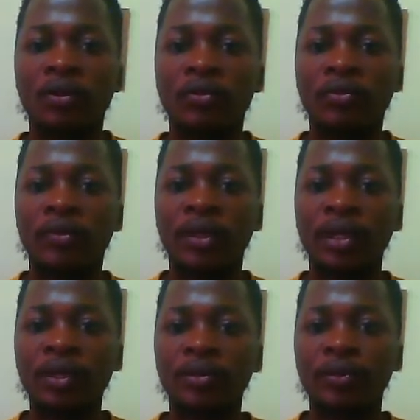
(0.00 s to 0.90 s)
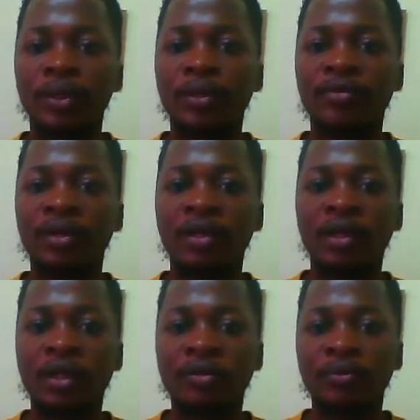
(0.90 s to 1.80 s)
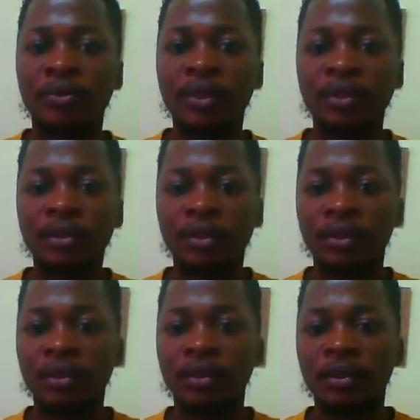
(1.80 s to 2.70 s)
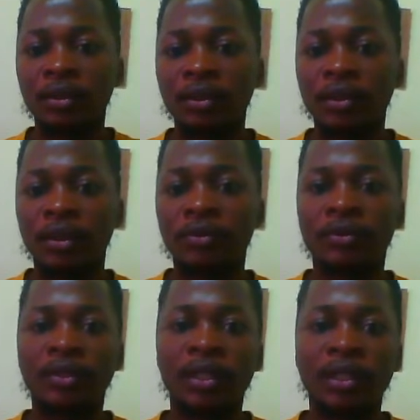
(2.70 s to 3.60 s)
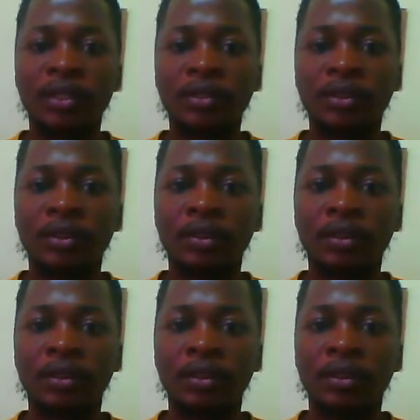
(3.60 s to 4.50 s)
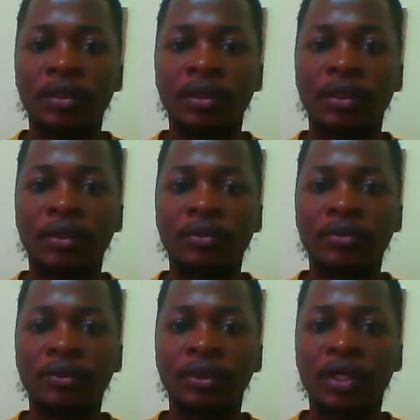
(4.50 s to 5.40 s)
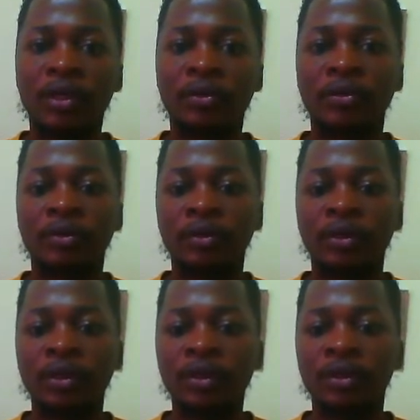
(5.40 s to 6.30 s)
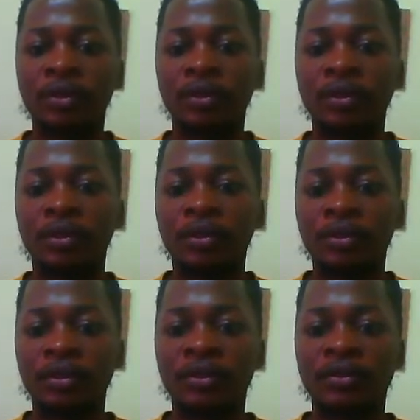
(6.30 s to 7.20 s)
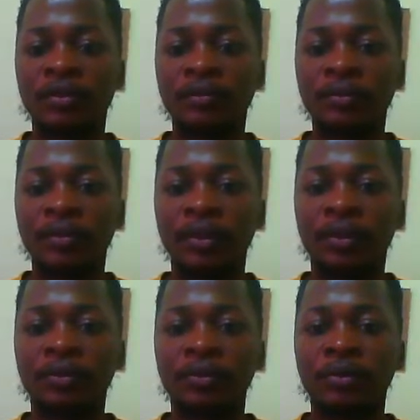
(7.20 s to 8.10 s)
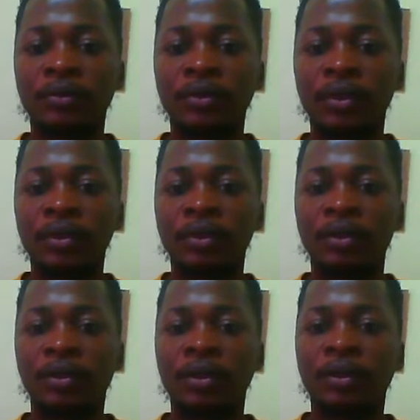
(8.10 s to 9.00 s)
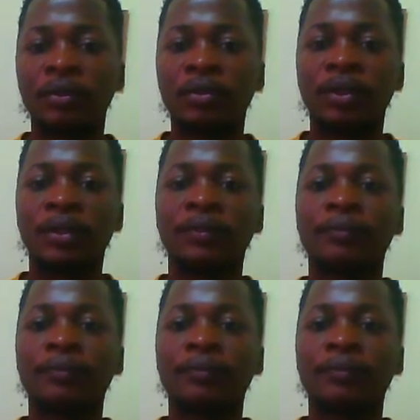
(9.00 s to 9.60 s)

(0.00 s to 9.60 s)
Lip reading: So here we'll leave it at point, click on edit, click on our coordinate system, click on OK and OK.